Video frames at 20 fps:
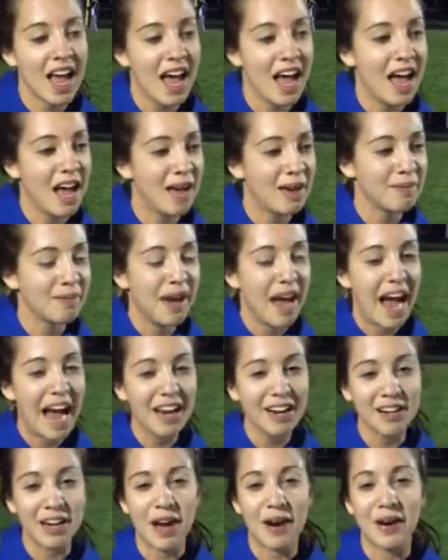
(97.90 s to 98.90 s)

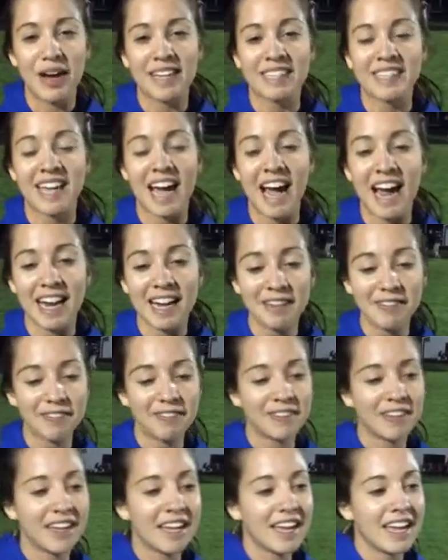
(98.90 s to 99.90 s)
I don't know.
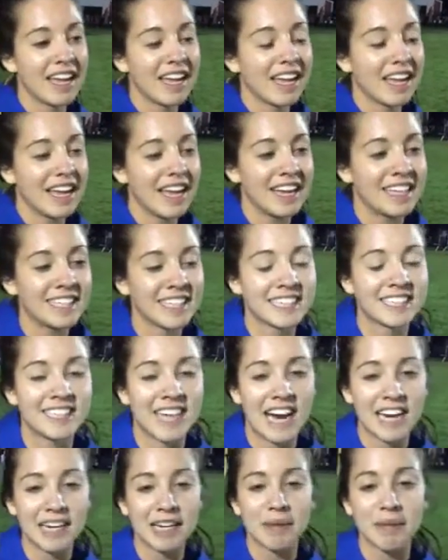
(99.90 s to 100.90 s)
It's
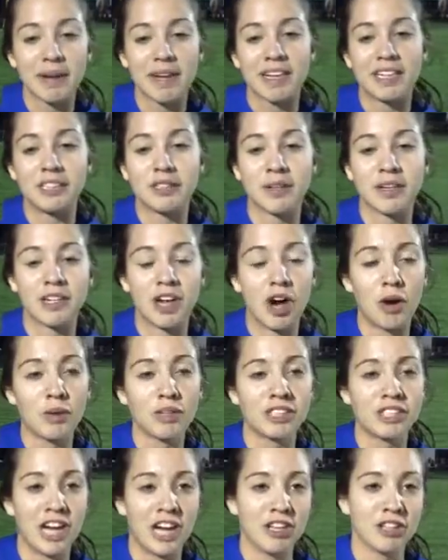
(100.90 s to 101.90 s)
exciting because you can
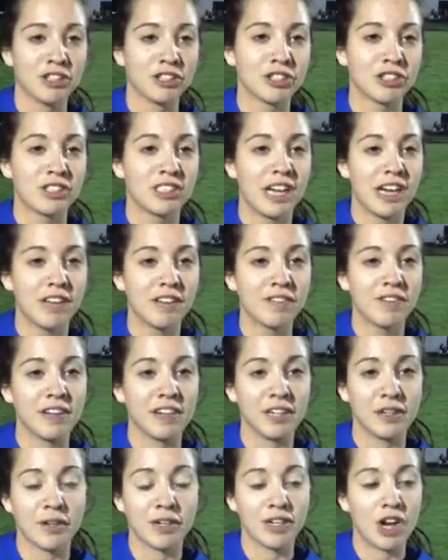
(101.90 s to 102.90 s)
always challenge yourself
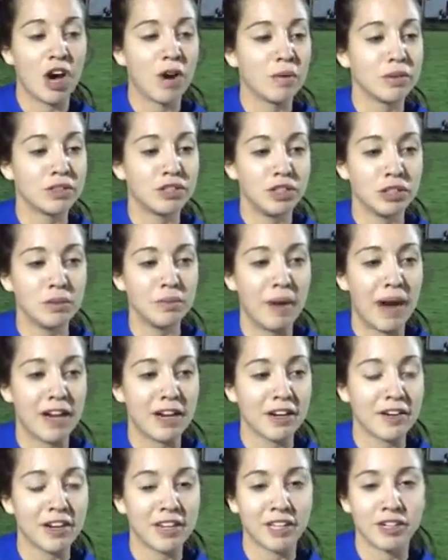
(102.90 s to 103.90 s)
and you can always do
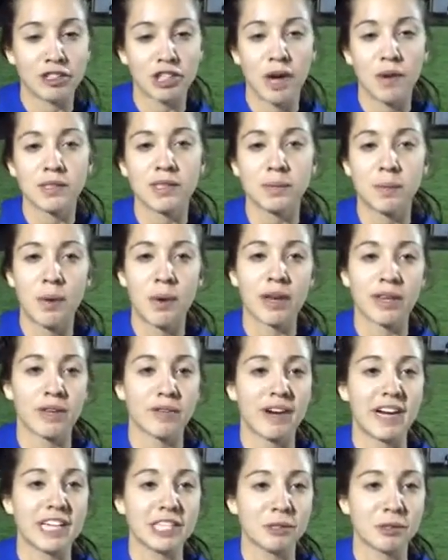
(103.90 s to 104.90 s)
better, and there's always a point in
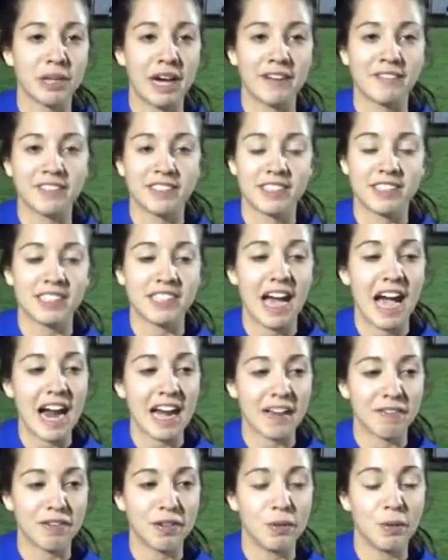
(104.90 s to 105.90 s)
the race where you have to
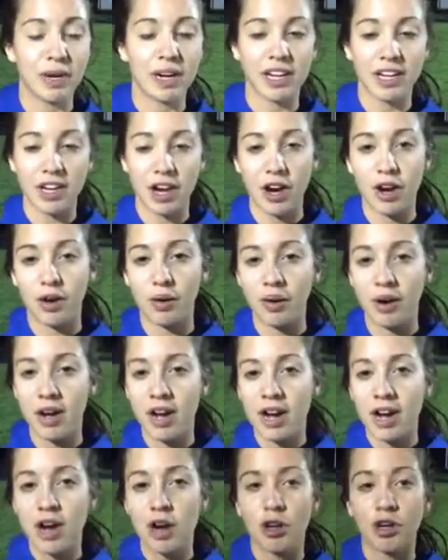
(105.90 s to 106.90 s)
decide if you want to go
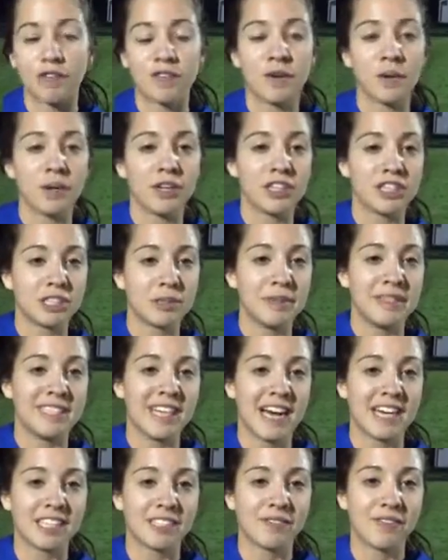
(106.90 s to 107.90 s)
or if you want to just be
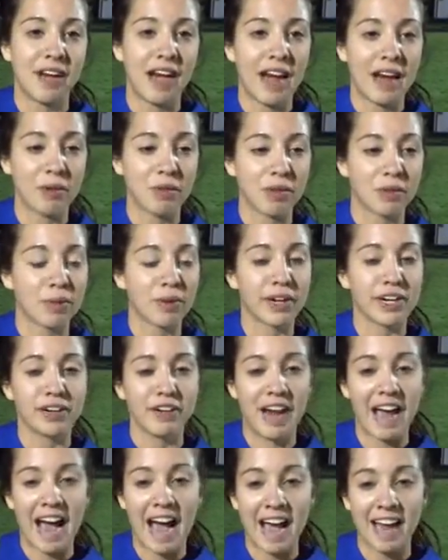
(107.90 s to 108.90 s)
satisfied with where
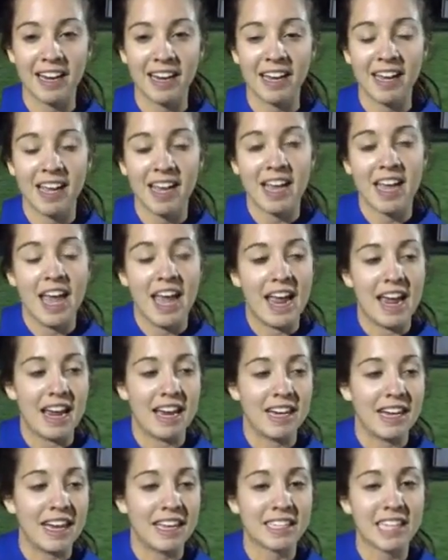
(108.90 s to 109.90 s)
you're at.
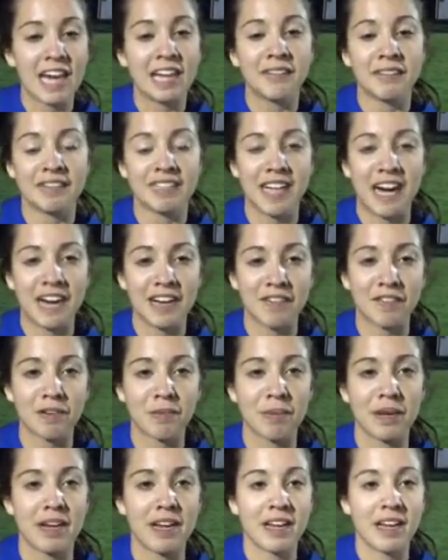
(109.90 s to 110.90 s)
And it's kind of exciting
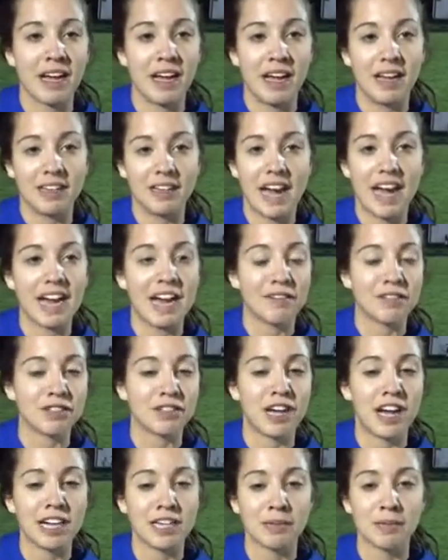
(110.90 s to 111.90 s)
for me, night
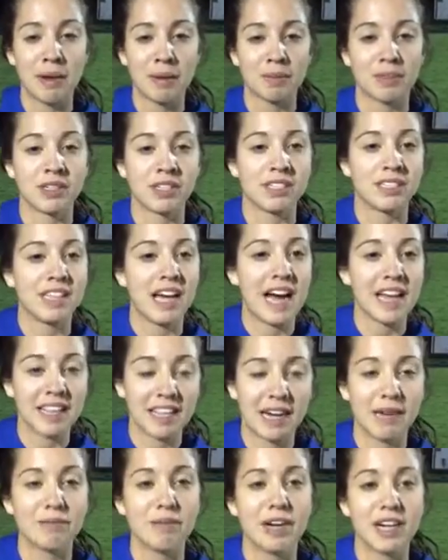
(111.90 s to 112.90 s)
after night, to be able to
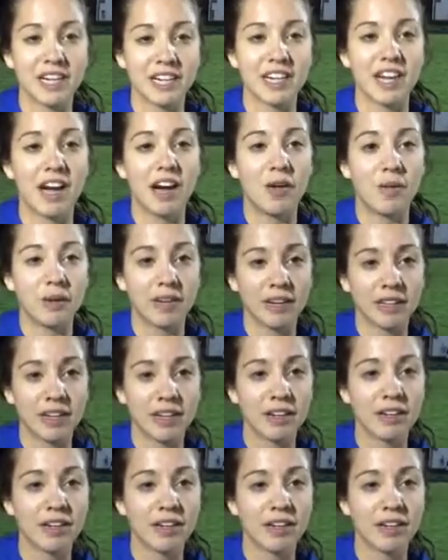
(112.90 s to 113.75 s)
decide that I'm ready to go and